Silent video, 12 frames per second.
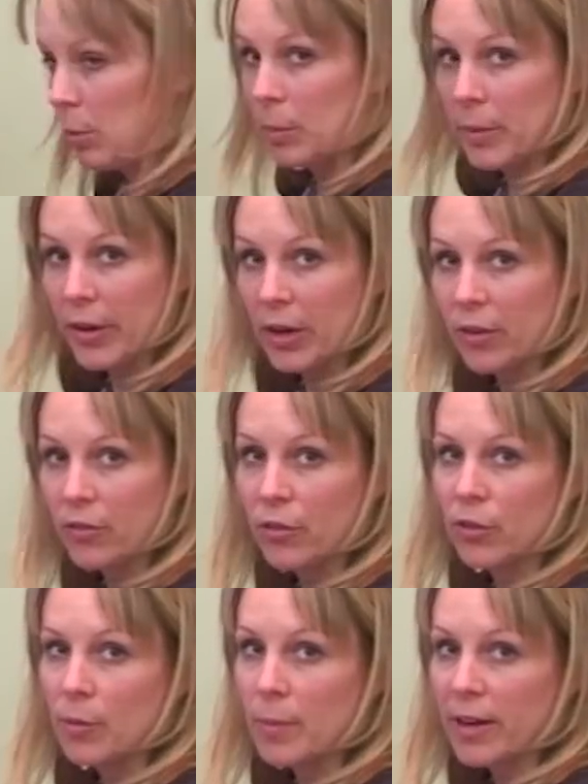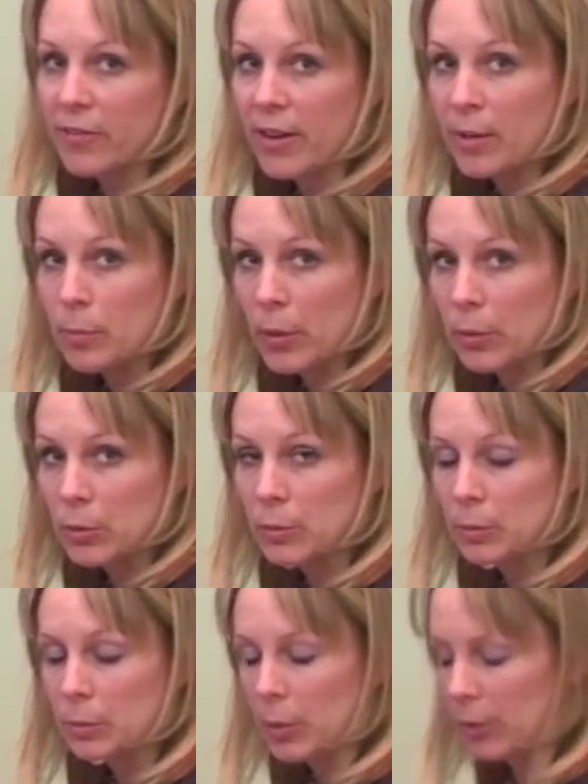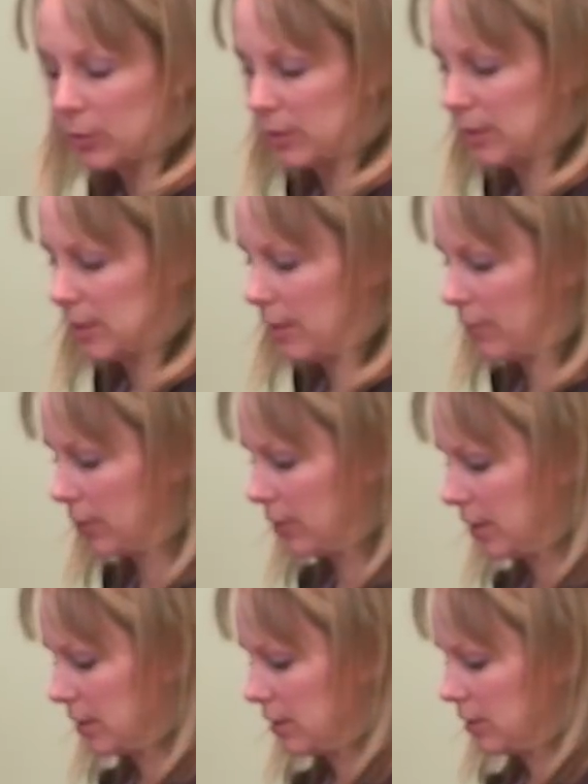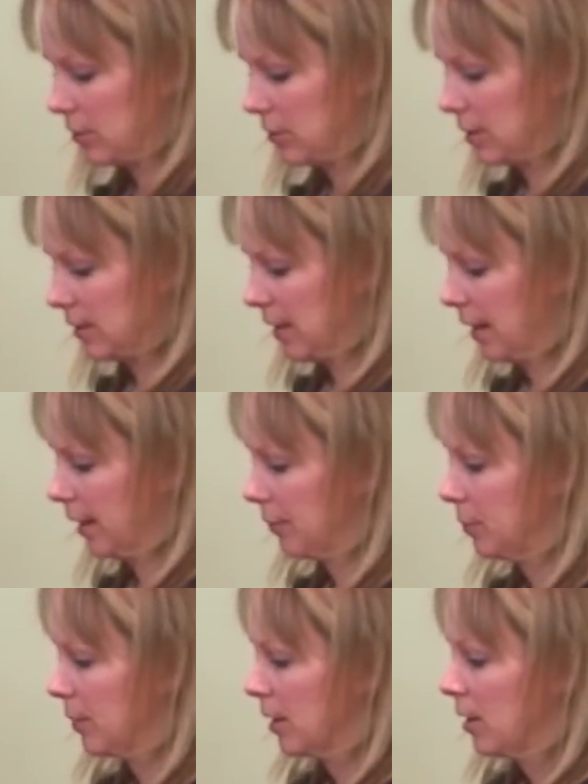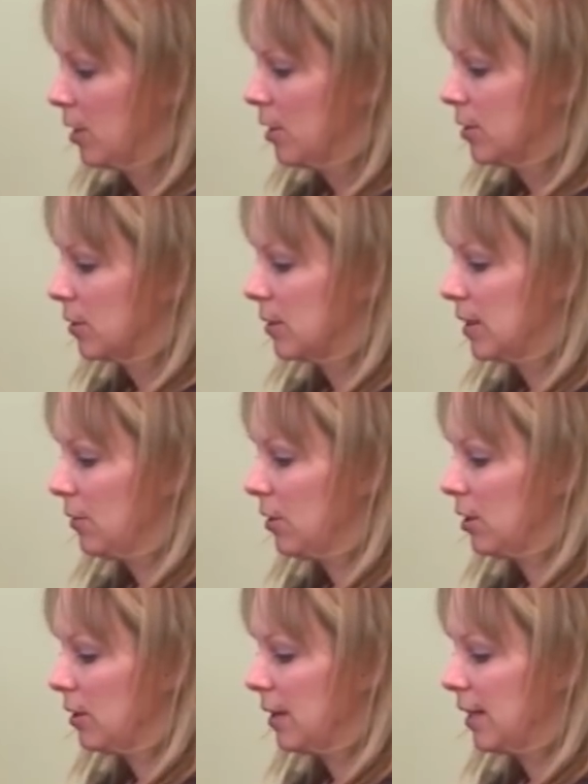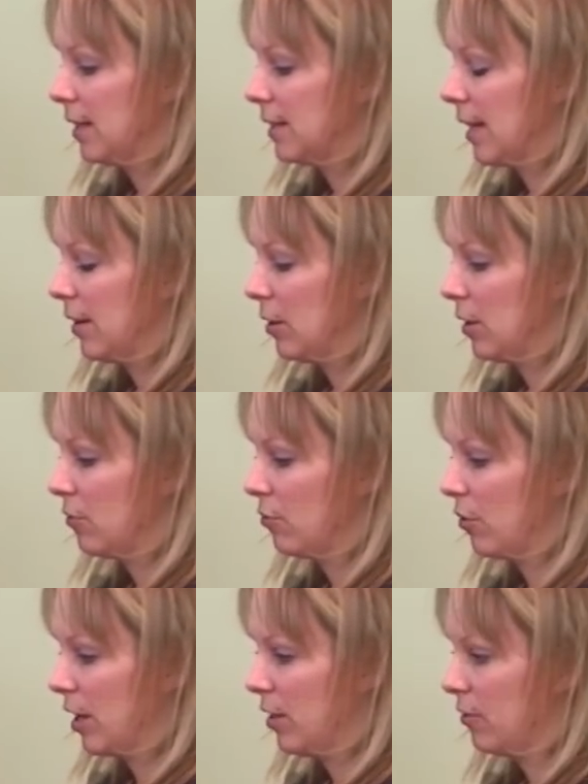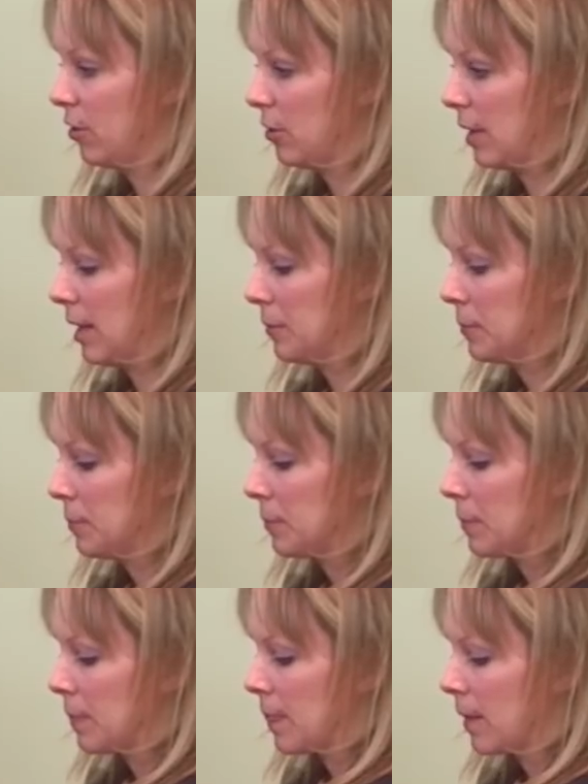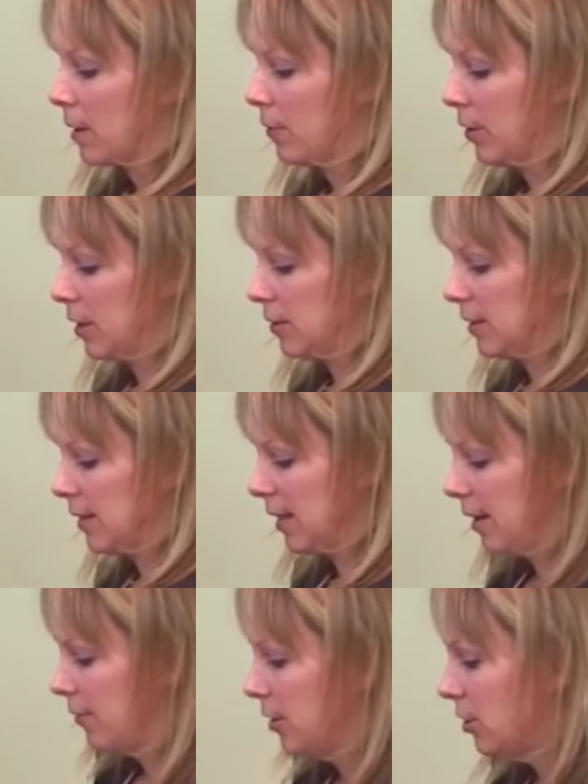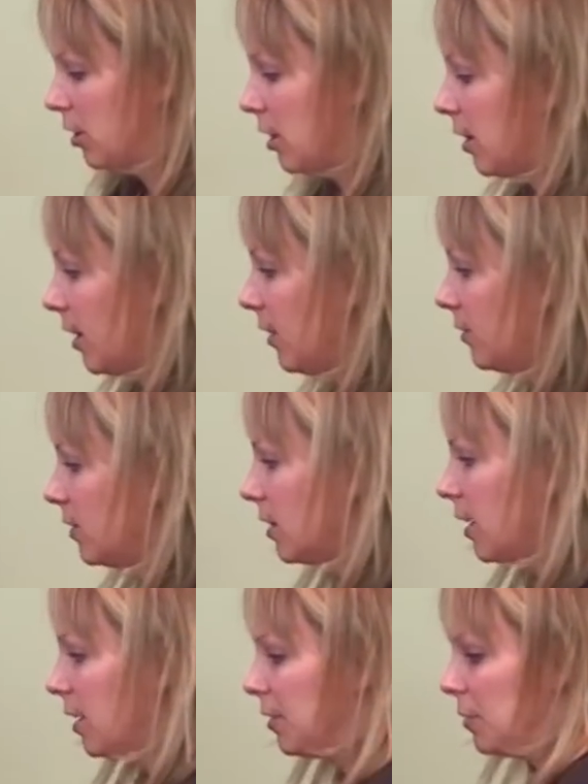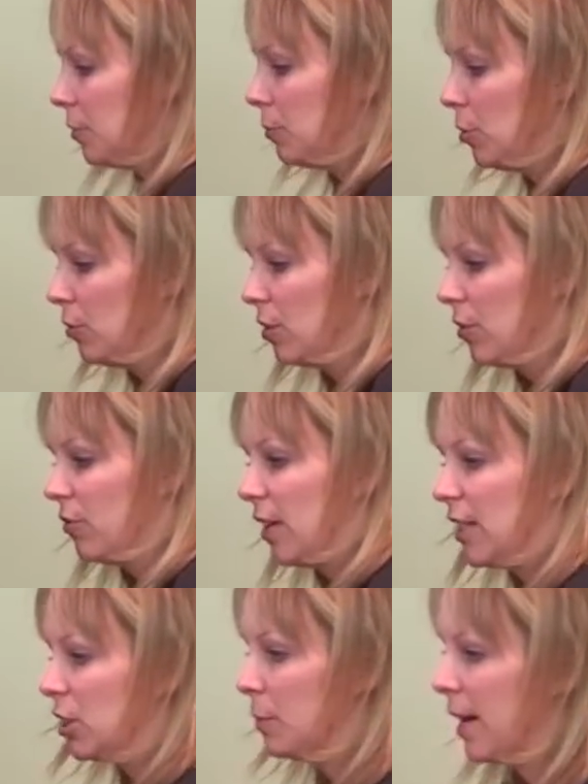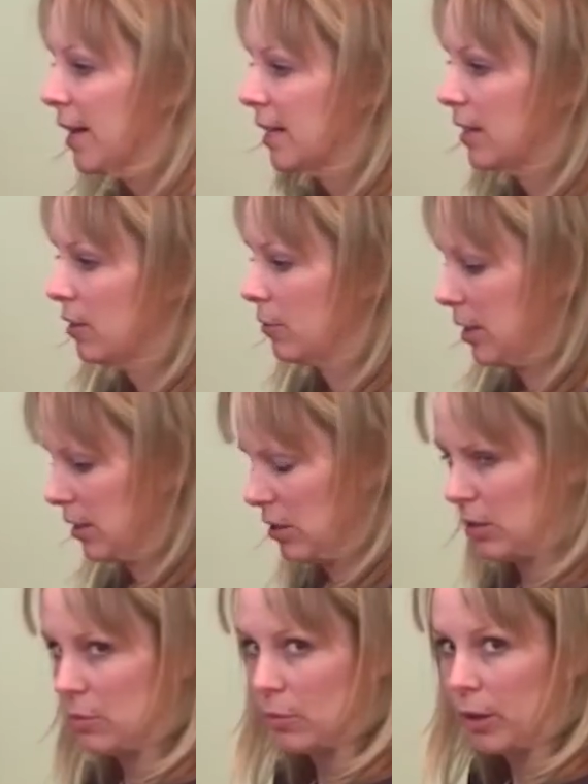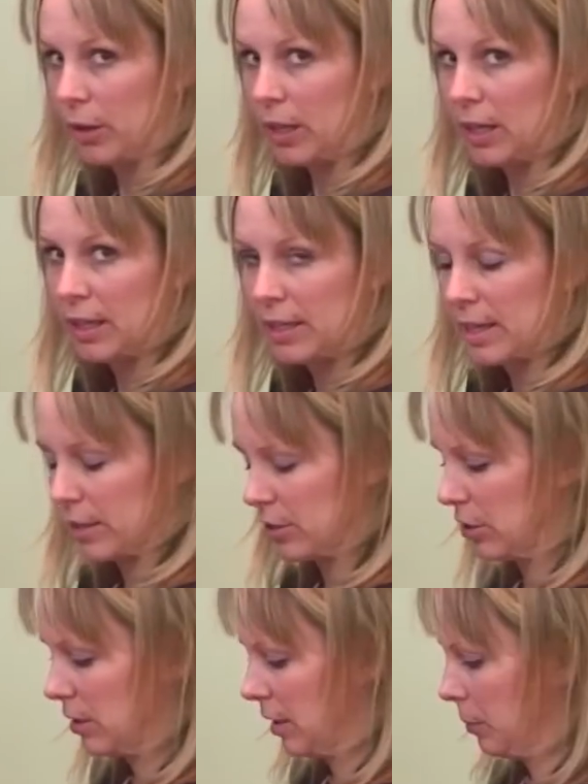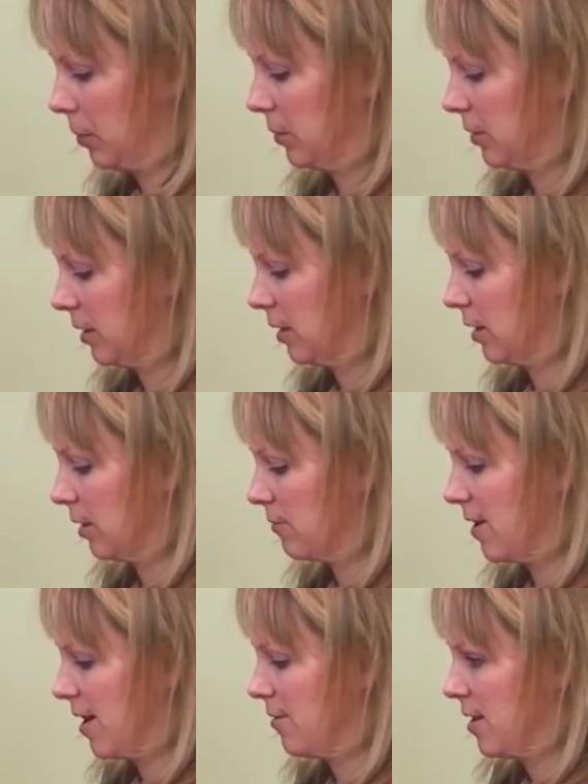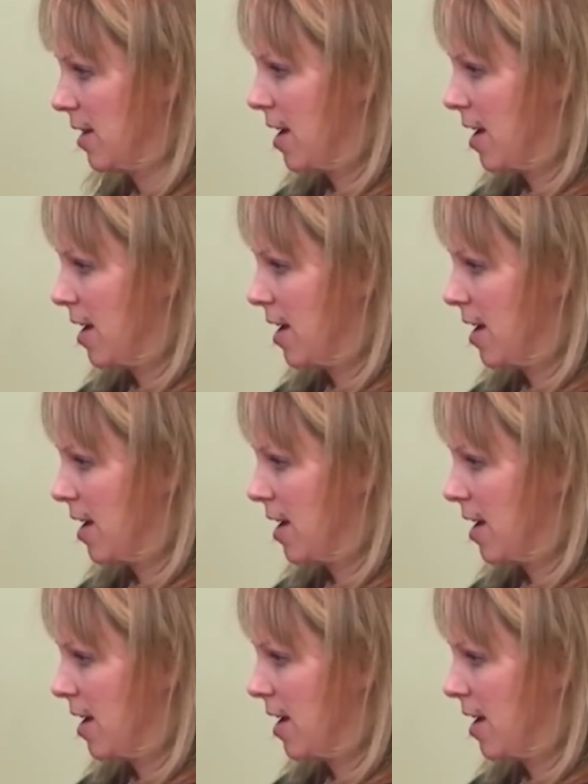of preparing for the modified boat poses that we're going to do in a second. So sit with your legs out in front of you. Now, when you sit, I want you to lift and move the flesh back another way so you can really connect your sit bones to the ground